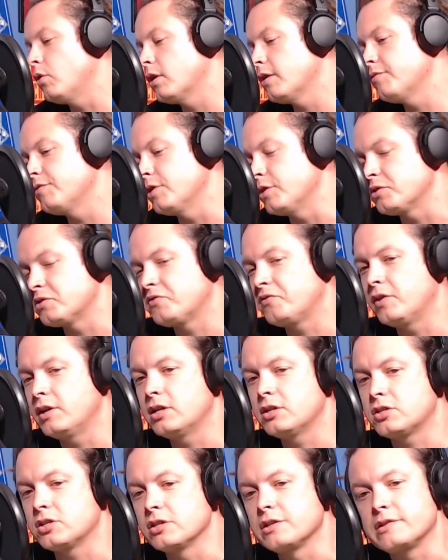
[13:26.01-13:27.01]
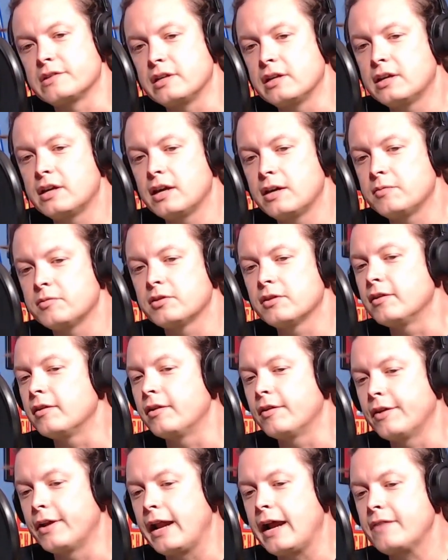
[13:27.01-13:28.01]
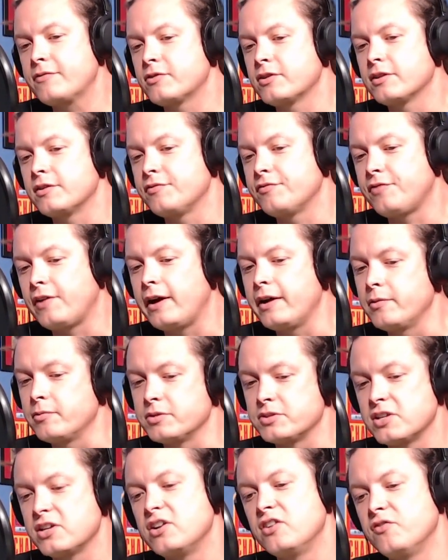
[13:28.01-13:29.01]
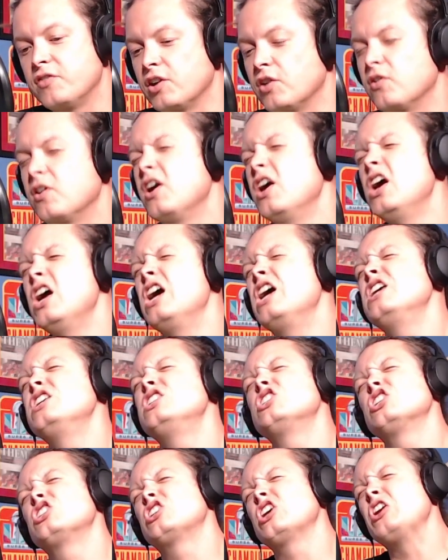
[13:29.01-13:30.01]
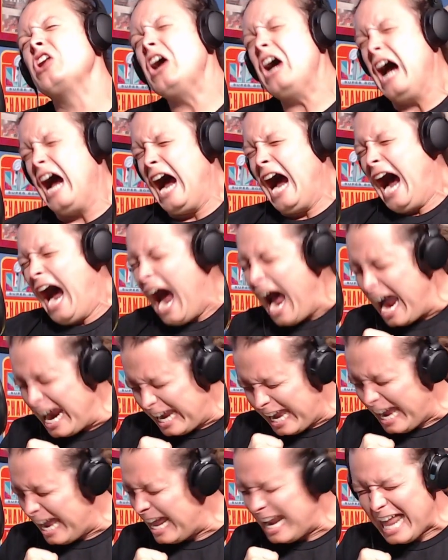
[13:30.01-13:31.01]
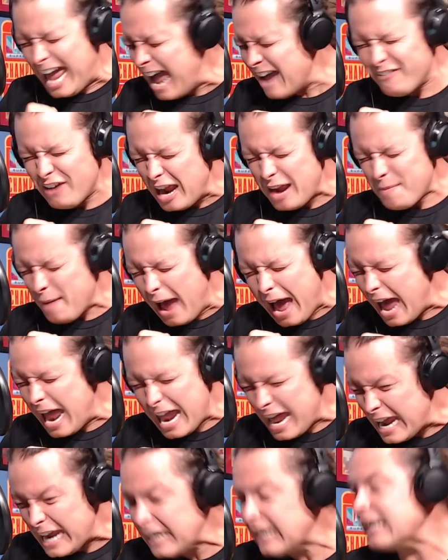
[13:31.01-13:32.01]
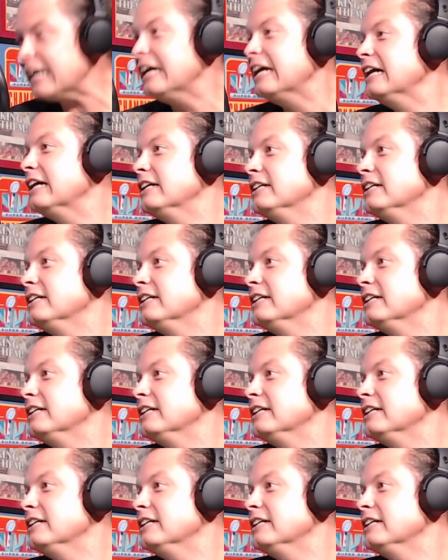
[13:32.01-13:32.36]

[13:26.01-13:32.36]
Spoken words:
of those finishes, he came through, and after the fight was interviewed, he just yelled, "I kill everybody!